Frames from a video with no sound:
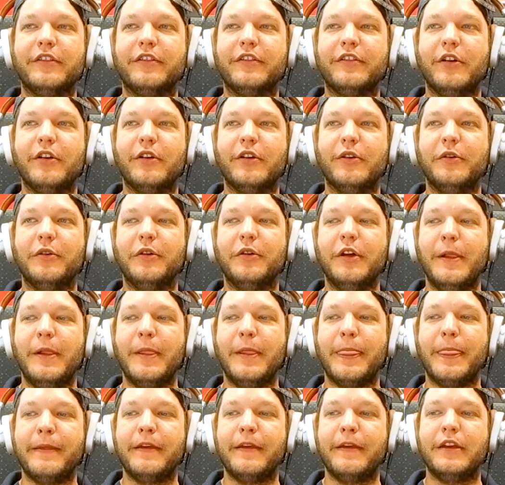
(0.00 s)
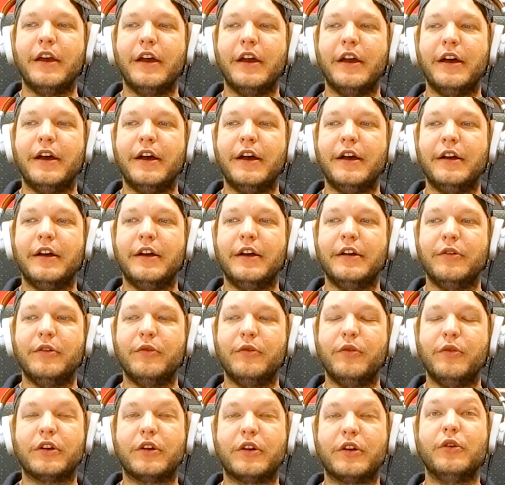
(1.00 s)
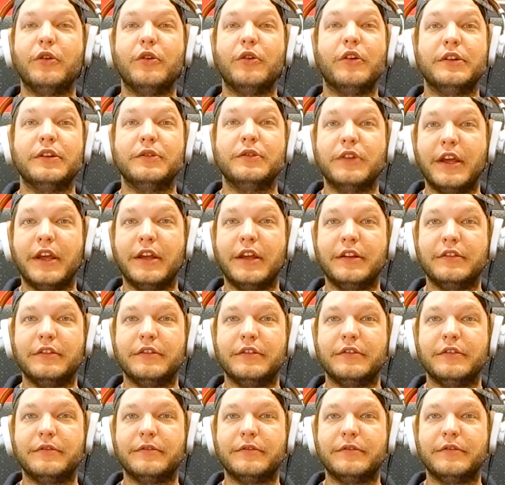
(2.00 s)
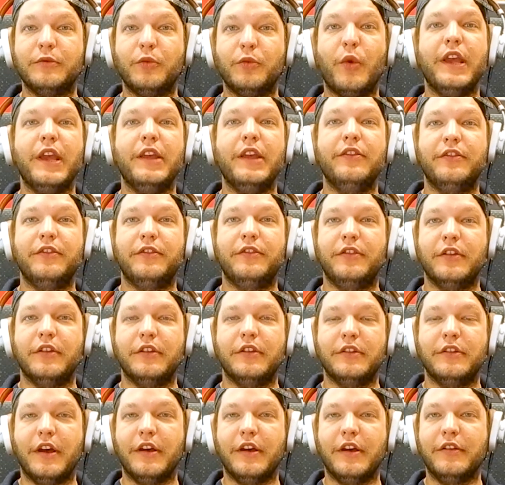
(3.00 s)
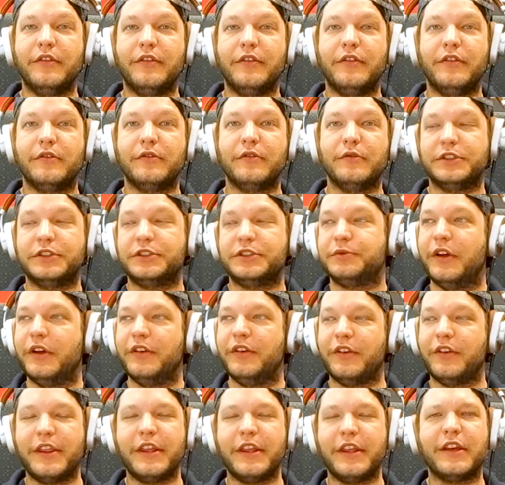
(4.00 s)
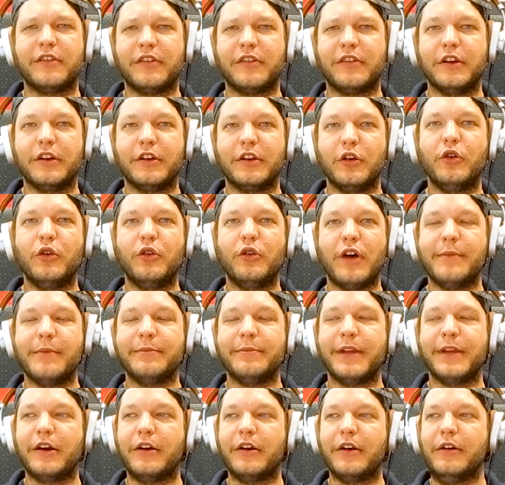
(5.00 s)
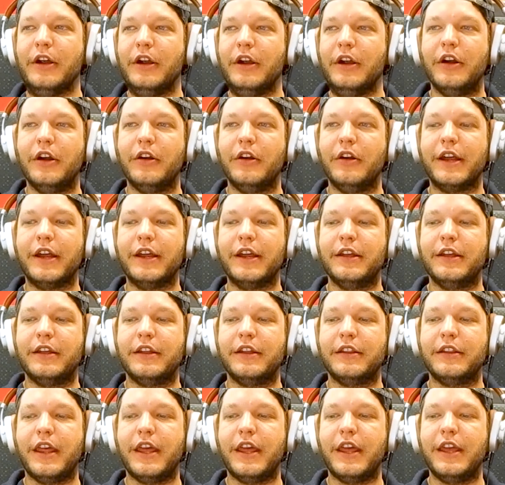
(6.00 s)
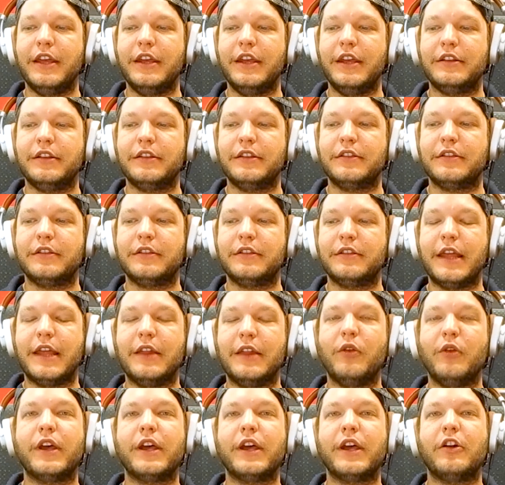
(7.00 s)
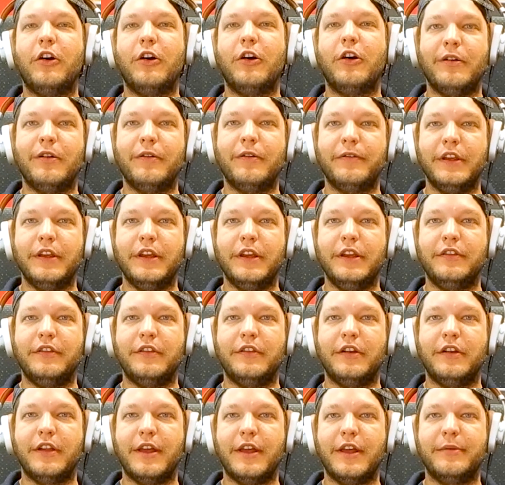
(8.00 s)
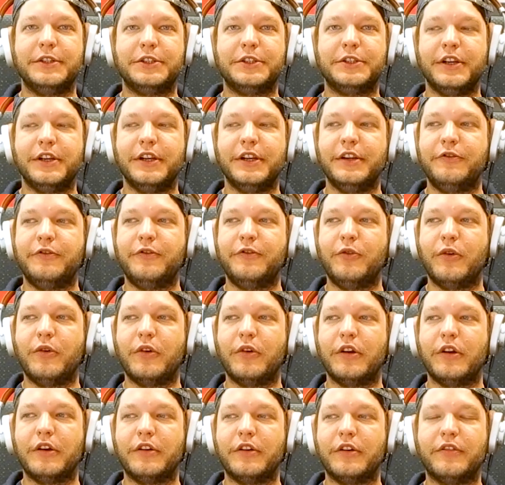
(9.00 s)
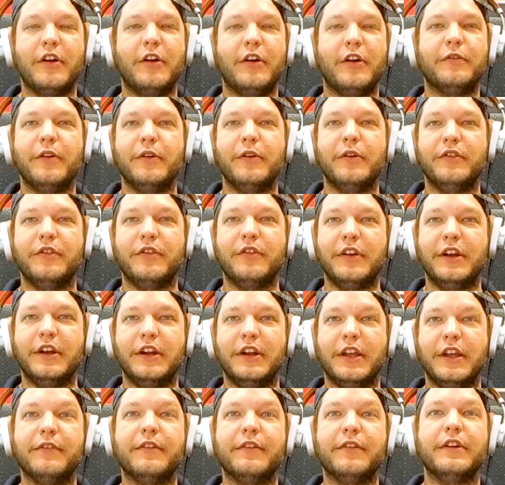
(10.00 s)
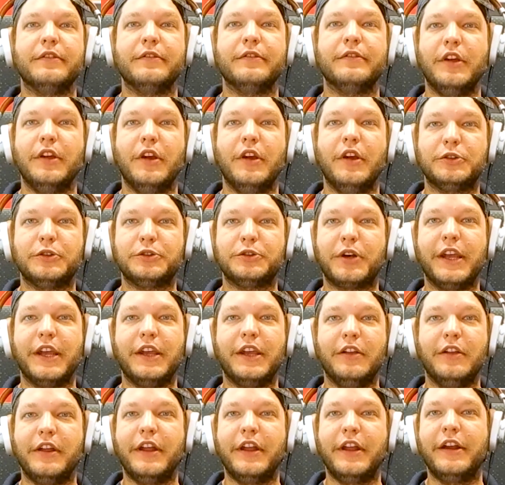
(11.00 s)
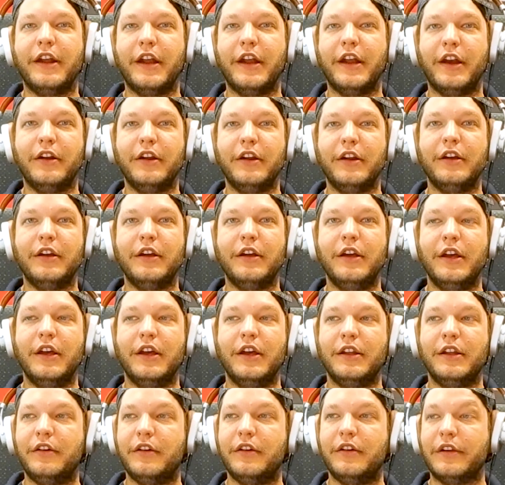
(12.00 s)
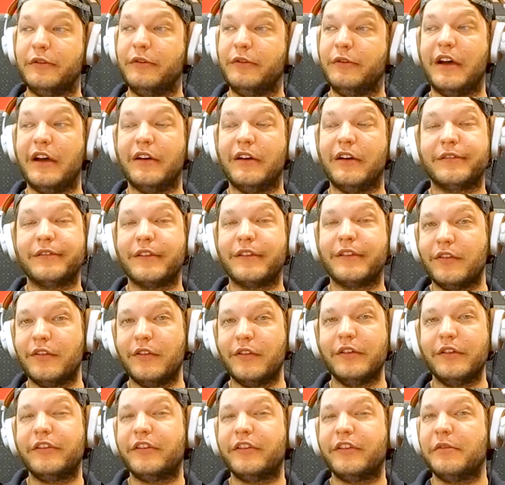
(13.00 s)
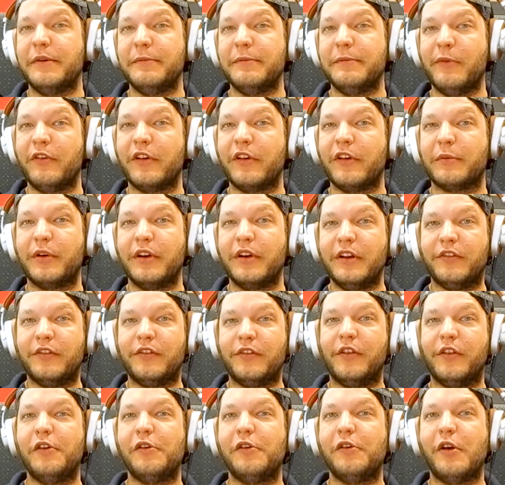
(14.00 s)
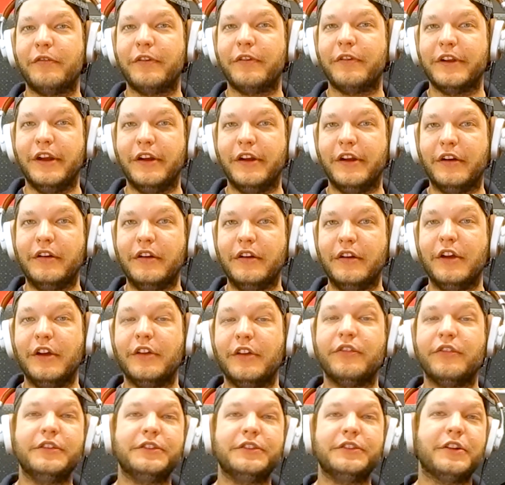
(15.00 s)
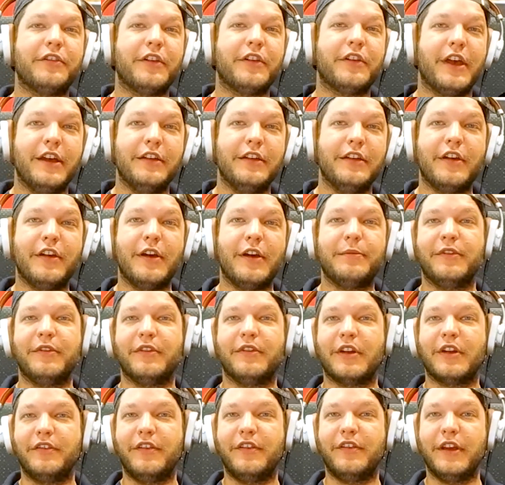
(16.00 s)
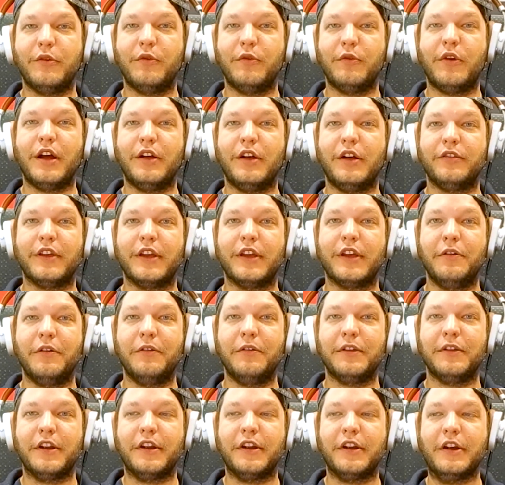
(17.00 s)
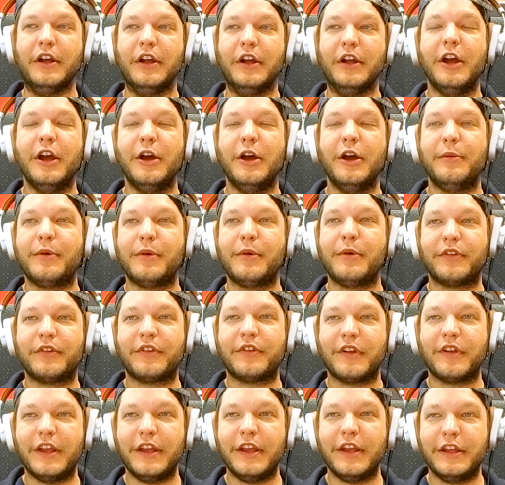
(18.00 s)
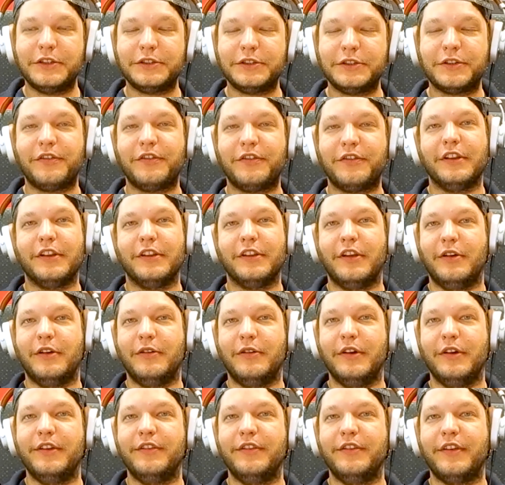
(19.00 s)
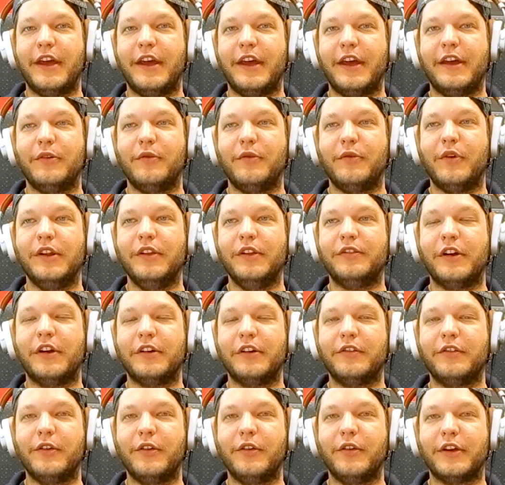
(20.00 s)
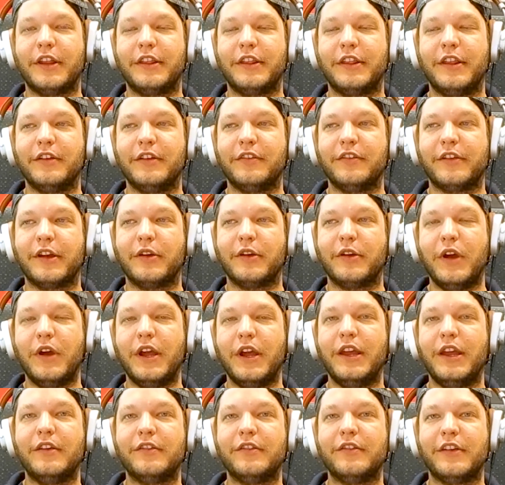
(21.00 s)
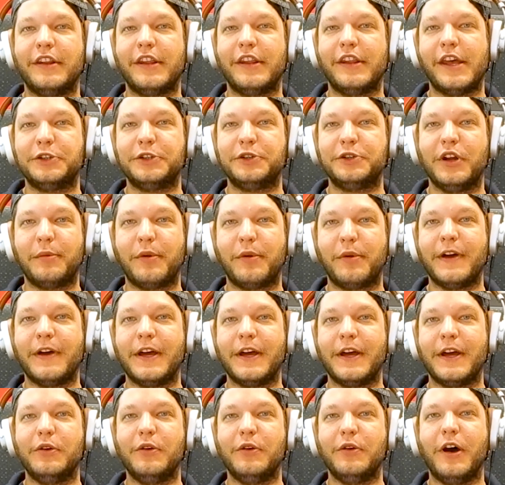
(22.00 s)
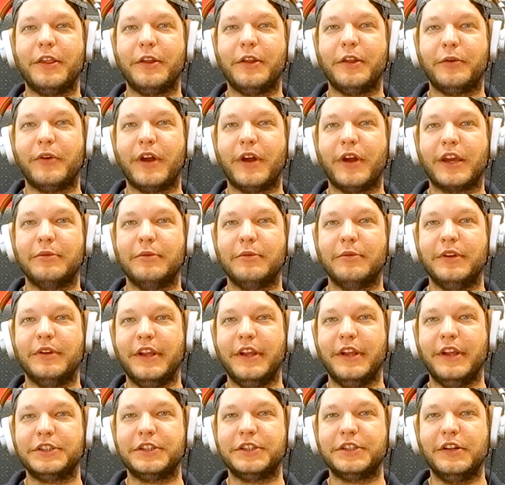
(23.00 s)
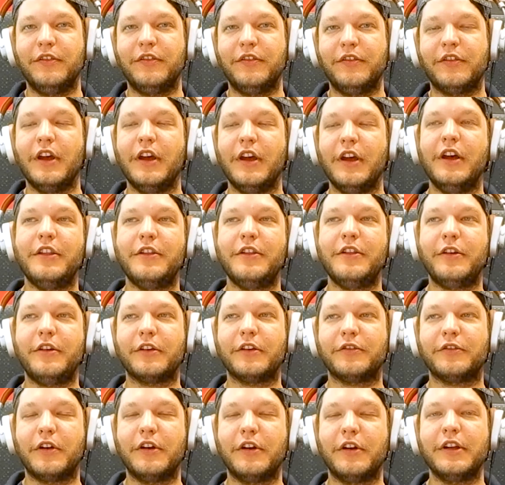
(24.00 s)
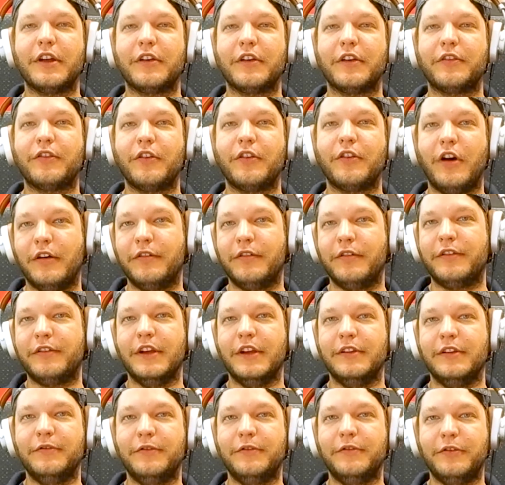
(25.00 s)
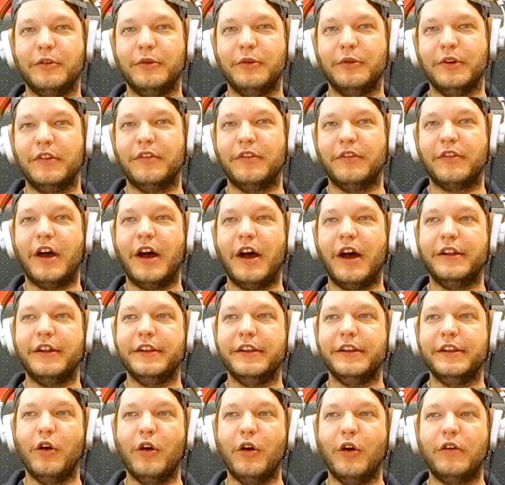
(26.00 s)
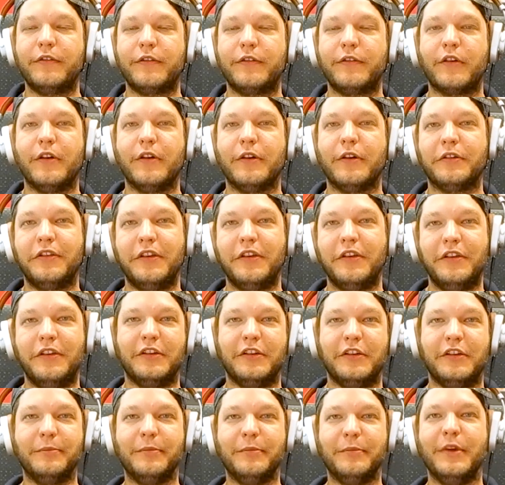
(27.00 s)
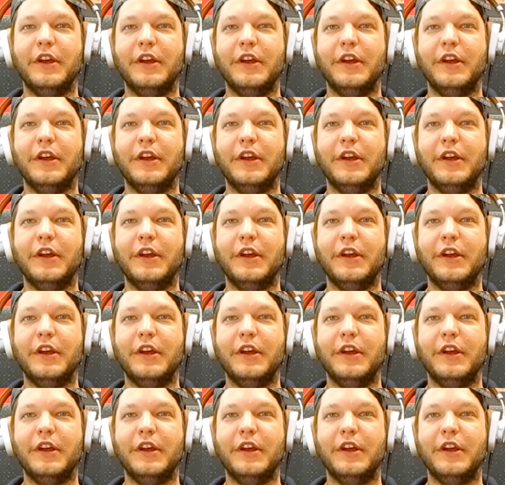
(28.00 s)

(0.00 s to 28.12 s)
So what Google and Waze does, which Waze I think is a Google app now, right? They look at all of the telemetry for cell phones in a given, triangulated area. And they're like, wow, this looks to be moving pretty slow over here. So just a heads up, it's going to take a while to get over there. But what's interesting, though, is that when you start to look at things like Waze and they actually provide you other recommendations, they're exerting a soft influence on the overall system.